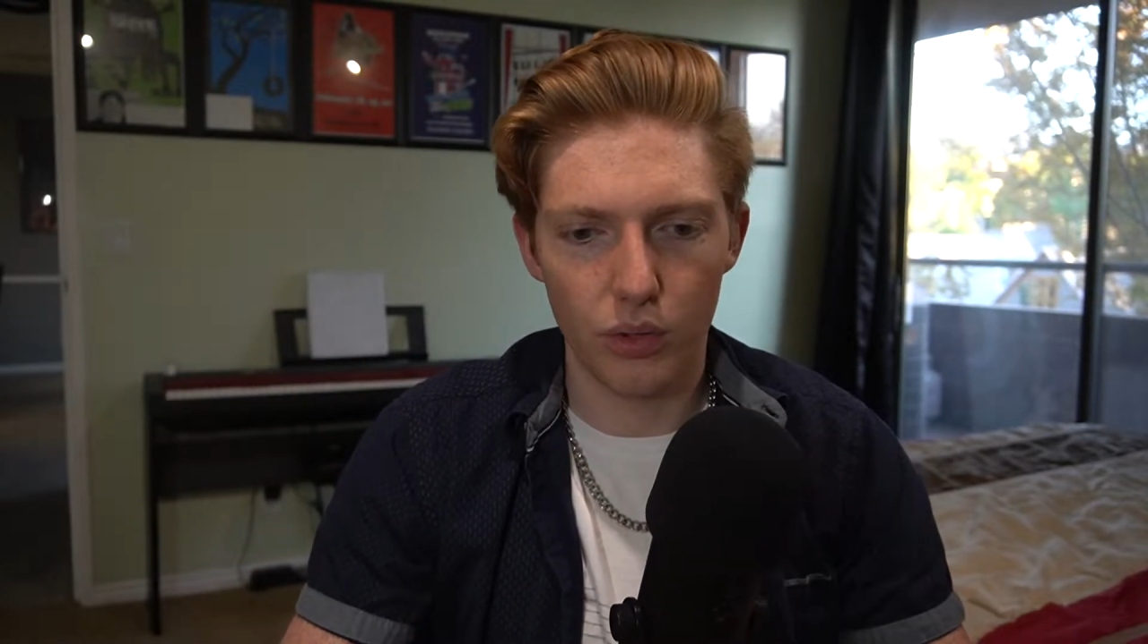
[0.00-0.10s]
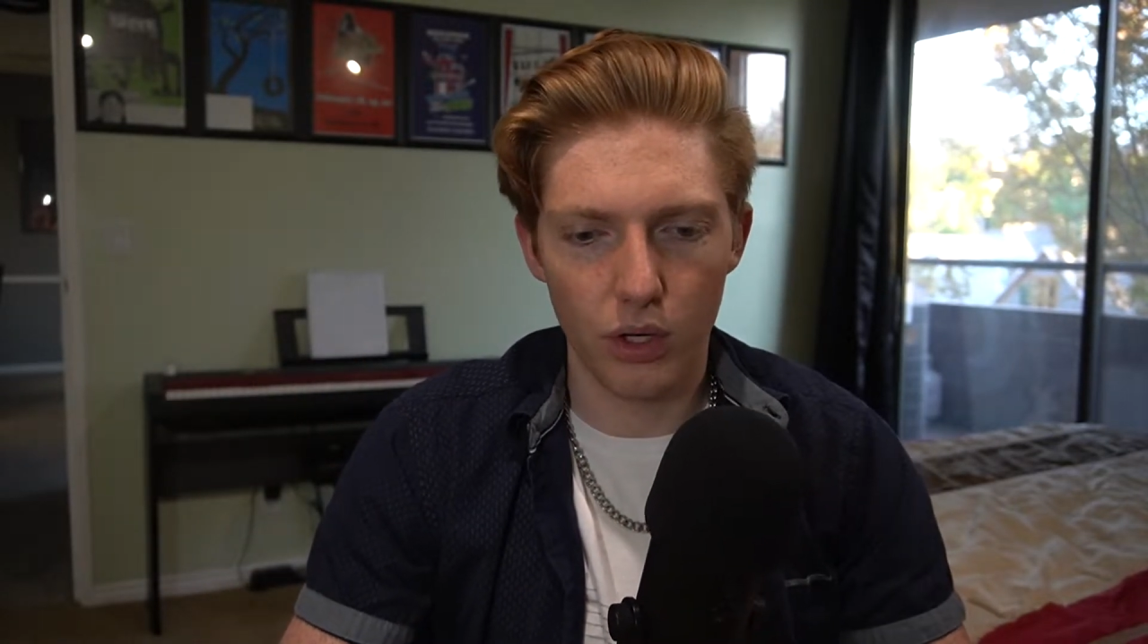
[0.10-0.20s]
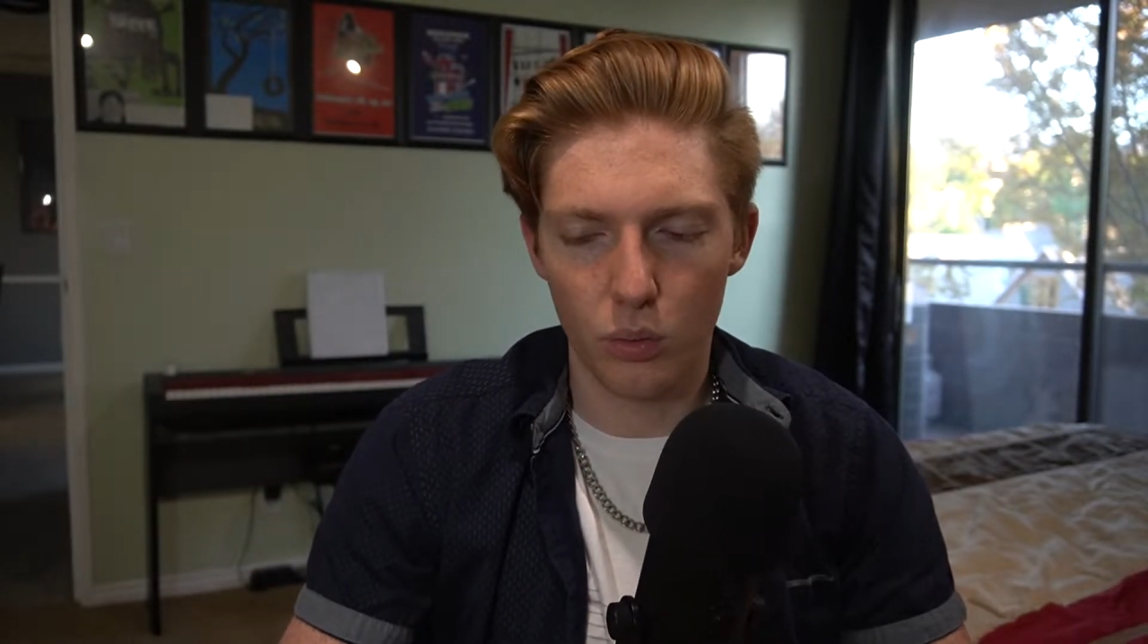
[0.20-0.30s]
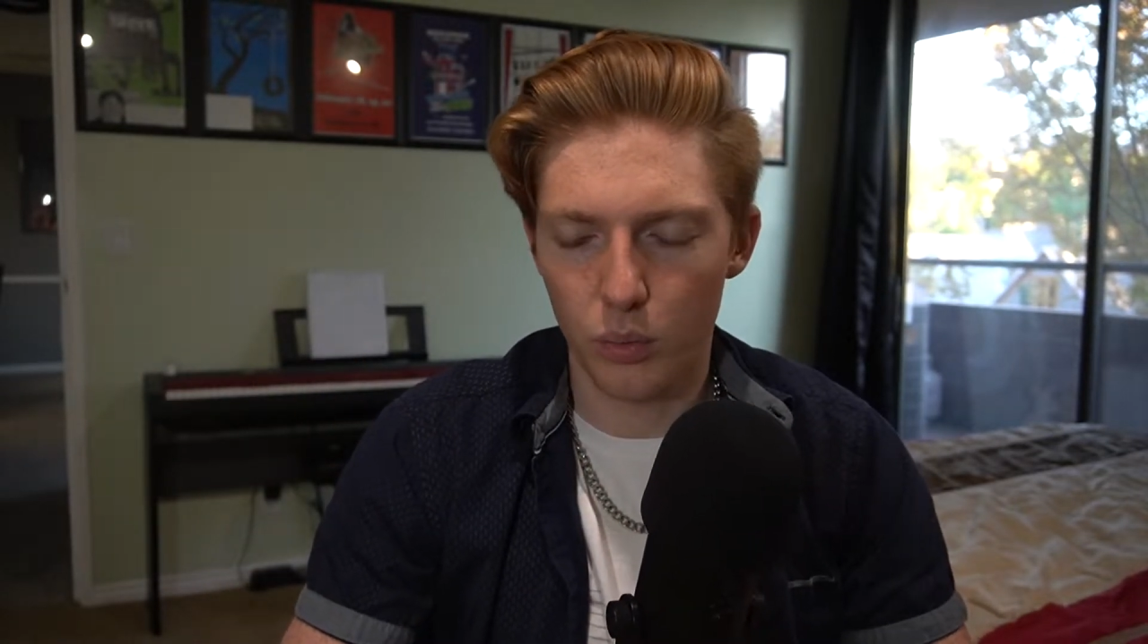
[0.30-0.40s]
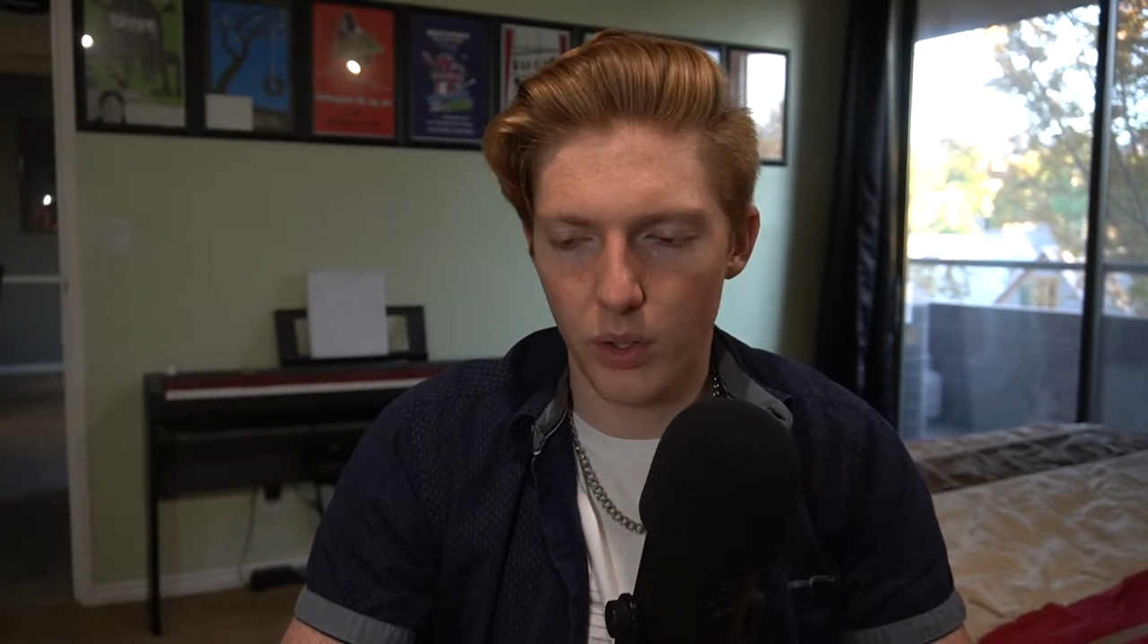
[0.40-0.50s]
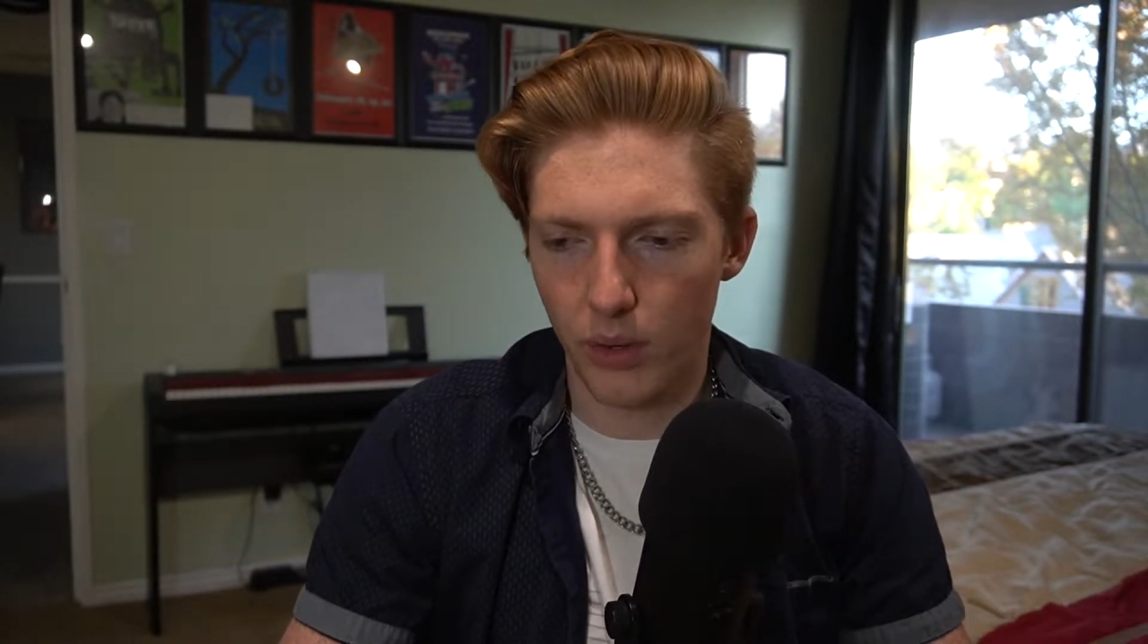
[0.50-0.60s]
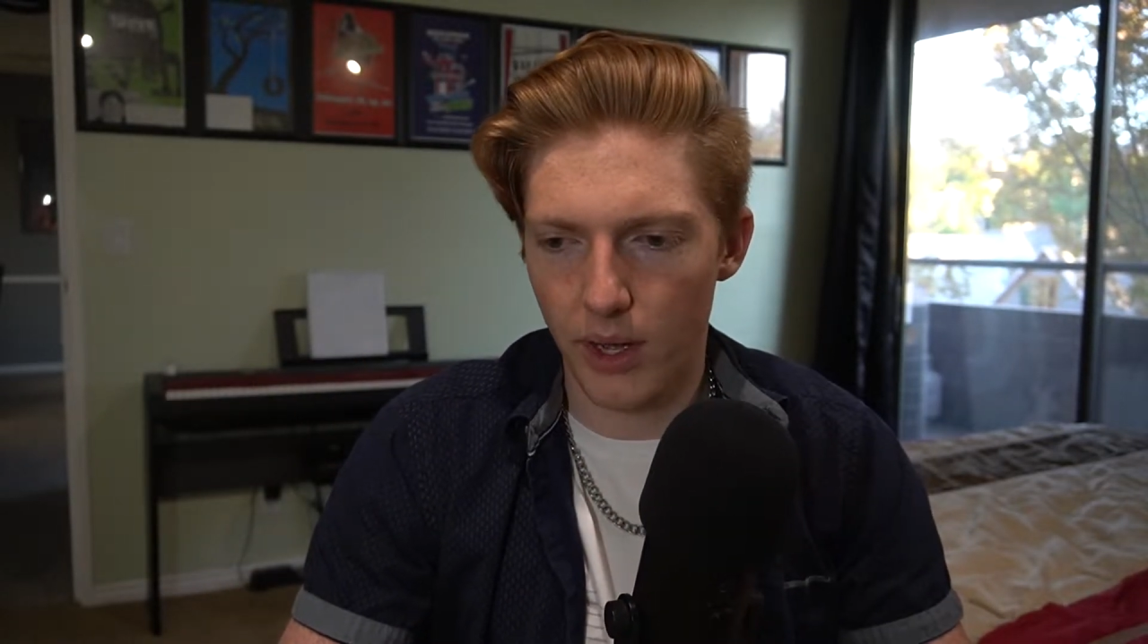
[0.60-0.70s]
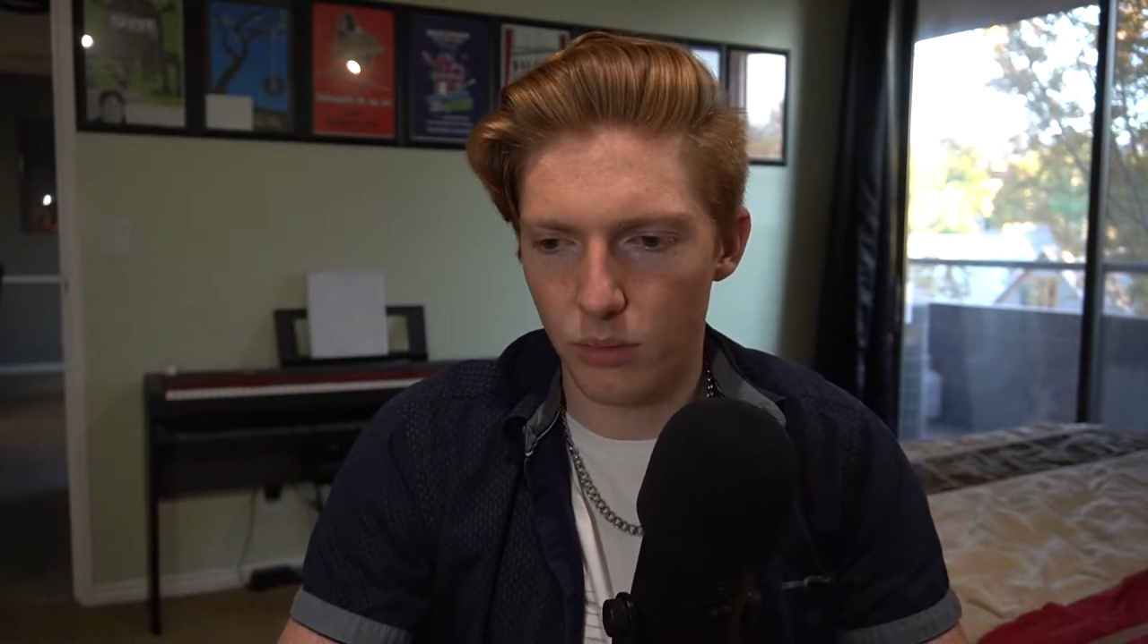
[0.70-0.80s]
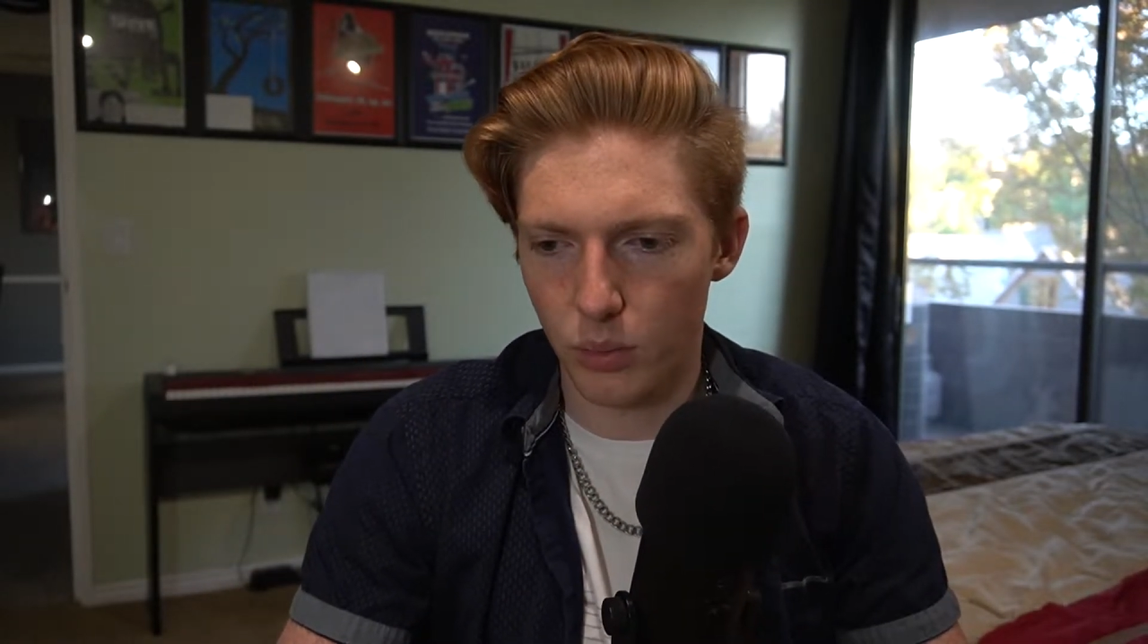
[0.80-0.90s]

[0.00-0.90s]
we don't have